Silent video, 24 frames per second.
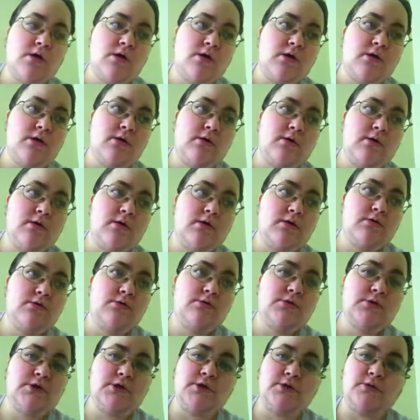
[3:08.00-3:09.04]
Yeah, who
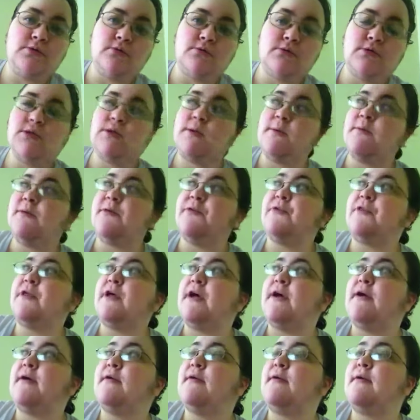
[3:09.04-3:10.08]
knows about
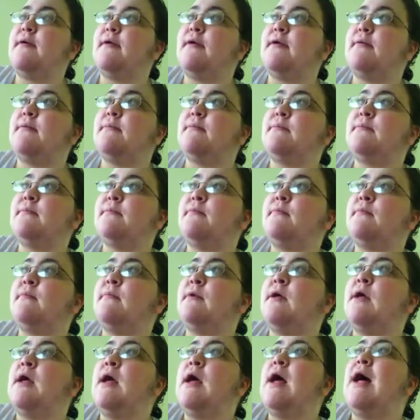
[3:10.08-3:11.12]
that. And
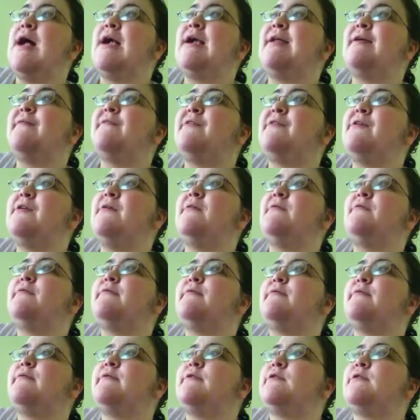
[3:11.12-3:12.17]
even if
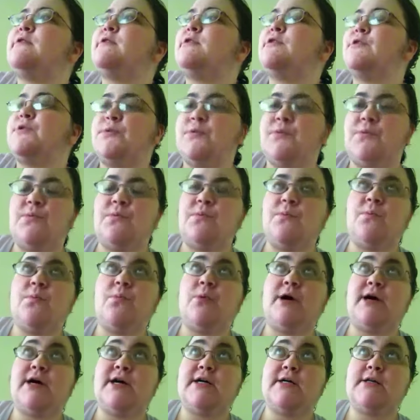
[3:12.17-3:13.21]
she
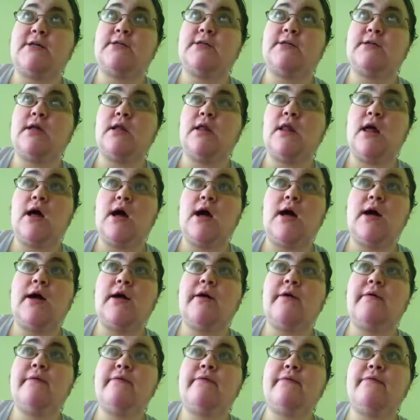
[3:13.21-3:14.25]
was
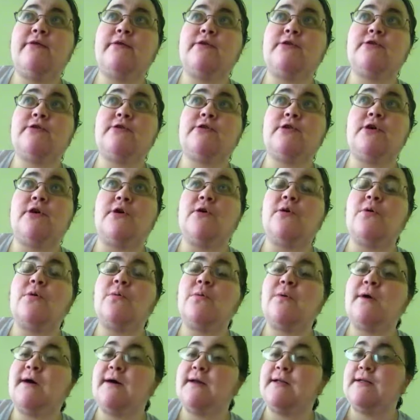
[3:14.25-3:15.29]
alive, there's no
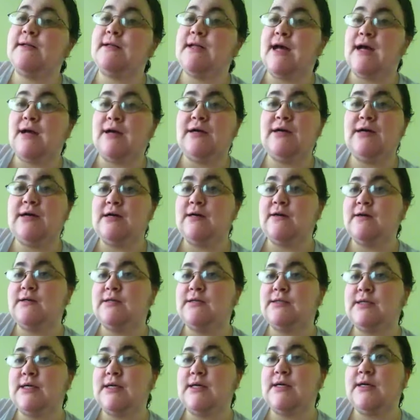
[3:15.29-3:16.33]
one that could have
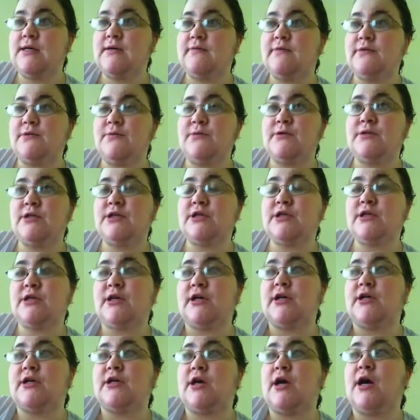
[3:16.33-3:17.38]
said if it was
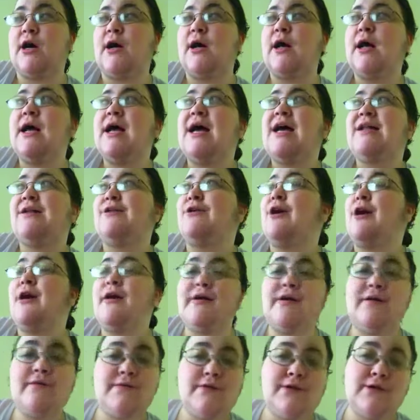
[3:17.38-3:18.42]
her or not. Not
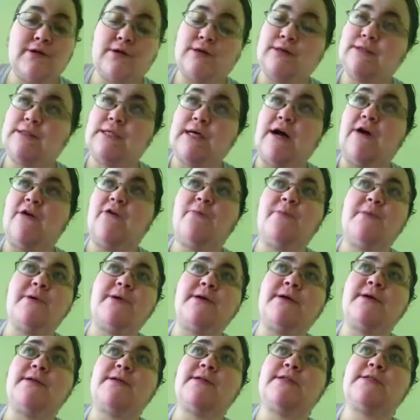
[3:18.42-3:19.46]
even herself,
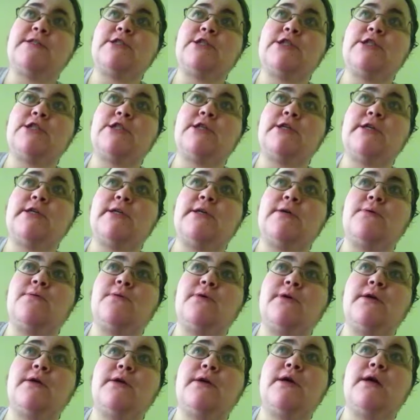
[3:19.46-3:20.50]
because she
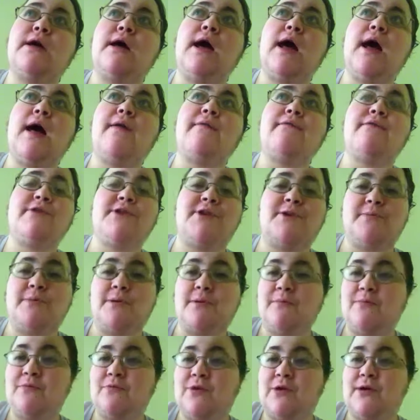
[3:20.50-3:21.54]
wouldn't have any
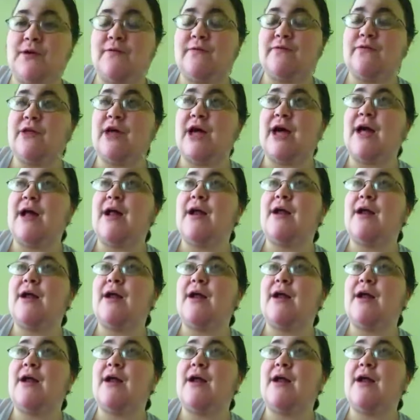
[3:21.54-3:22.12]
memory of that.